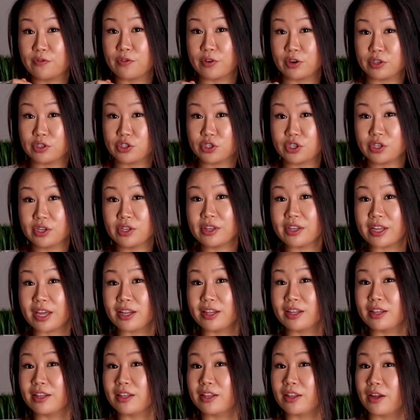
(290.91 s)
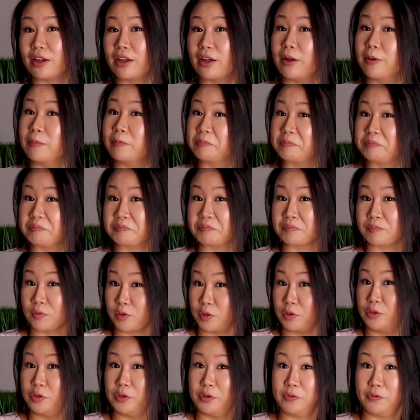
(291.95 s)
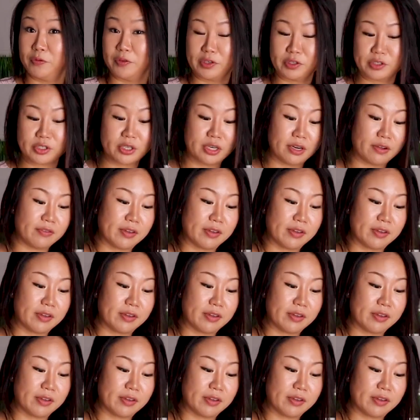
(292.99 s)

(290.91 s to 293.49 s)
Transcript: version than the gluten version